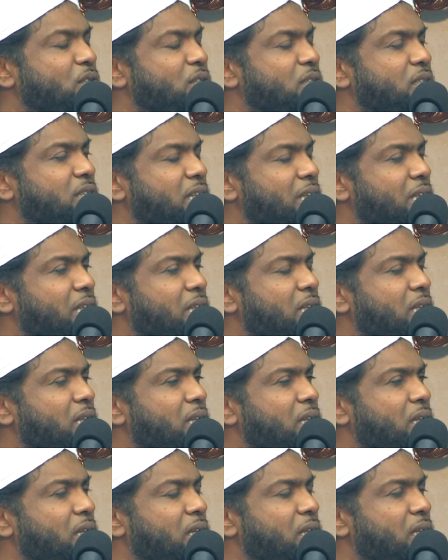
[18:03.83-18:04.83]
the
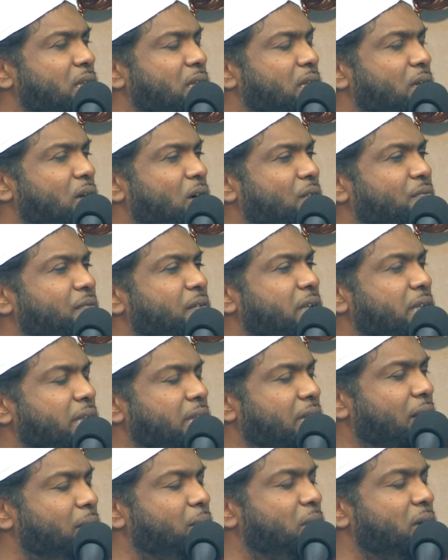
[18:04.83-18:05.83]
day of
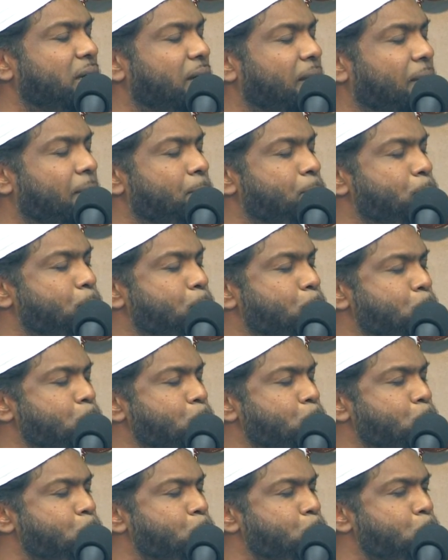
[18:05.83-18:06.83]
Qiyamah,
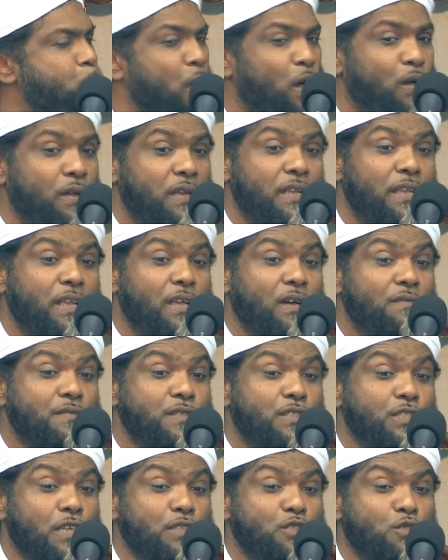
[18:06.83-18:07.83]
on the day of
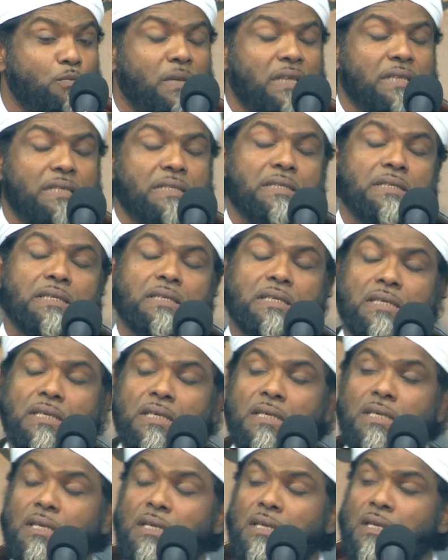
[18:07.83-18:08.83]
judgment,
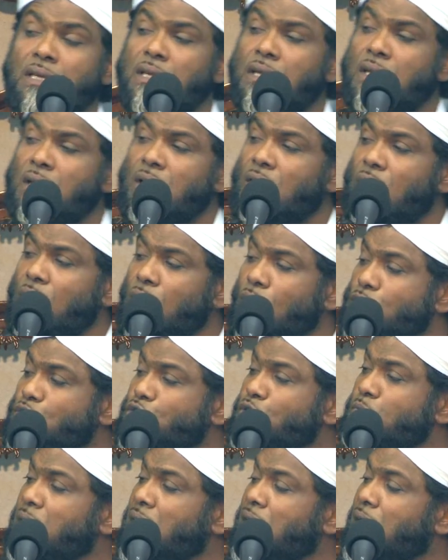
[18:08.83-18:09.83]
Allah
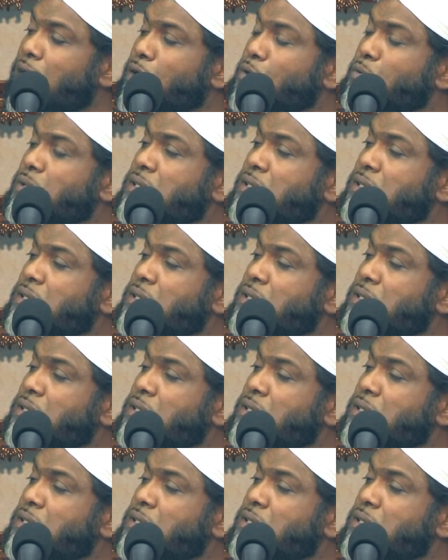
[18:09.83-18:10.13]
subhanahu wa